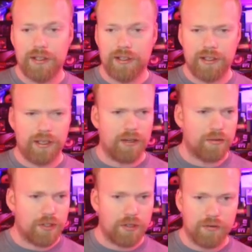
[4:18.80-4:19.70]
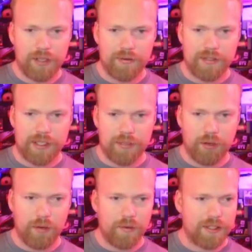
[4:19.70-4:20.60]
Oh, shoot, that was actually
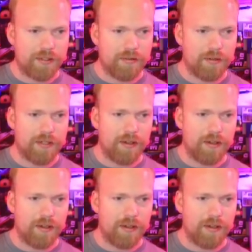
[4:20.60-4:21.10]
0.163.